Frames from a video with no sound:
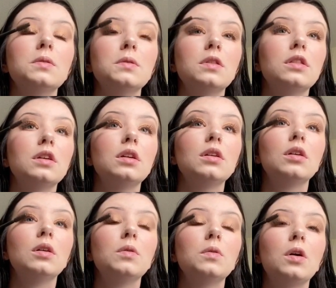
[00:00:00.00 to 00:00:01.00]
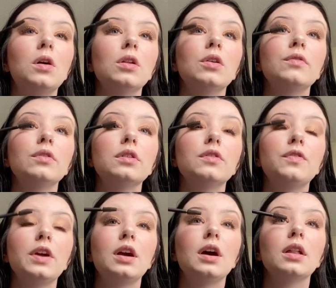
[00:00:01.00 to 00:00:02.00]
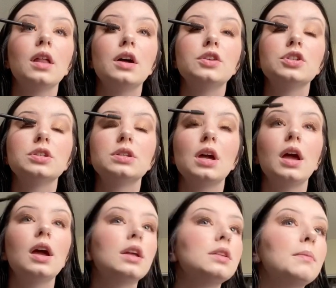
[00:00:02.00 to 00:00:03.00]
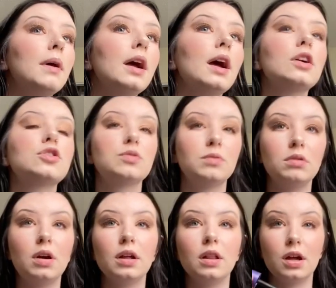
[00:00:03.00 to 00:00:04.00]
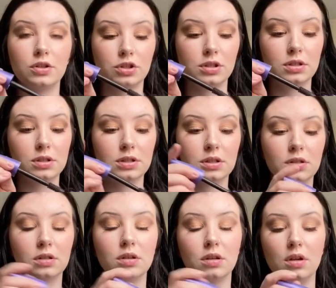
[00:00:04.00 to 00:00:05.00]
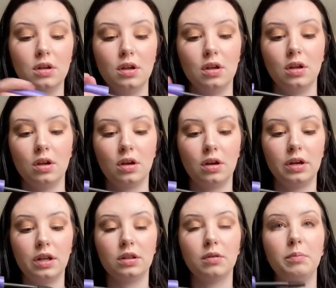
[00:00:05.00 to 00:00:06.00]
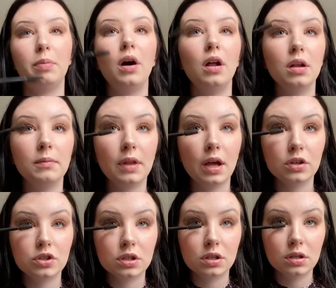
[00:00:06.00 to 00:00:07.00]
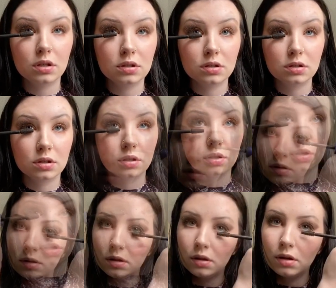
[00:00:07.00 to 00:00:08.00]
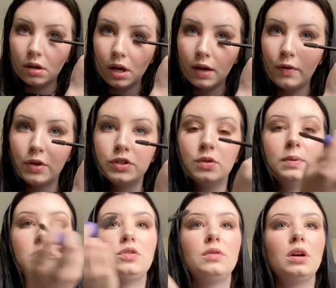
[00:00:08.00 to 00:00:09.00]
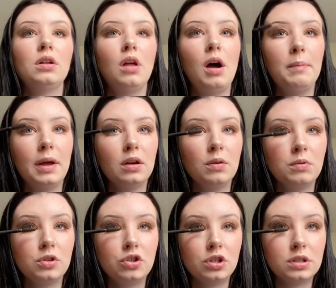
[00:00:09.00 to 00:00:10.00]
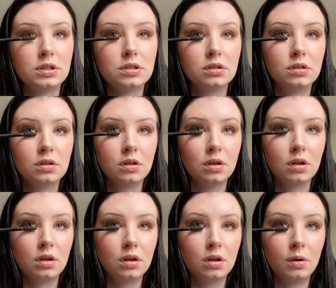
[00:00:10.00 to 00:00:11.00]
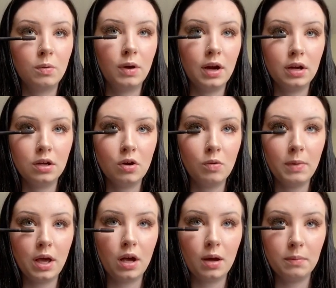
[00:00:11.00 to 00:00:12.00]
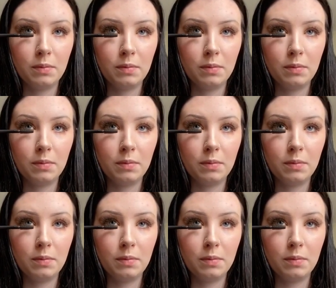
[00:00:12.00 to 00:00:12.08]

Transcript: thin coat all over the fake eyelashes and my actual eyelashes. Gotta get the bottom lashes. I've also been doing a lot better with just wearing no makeup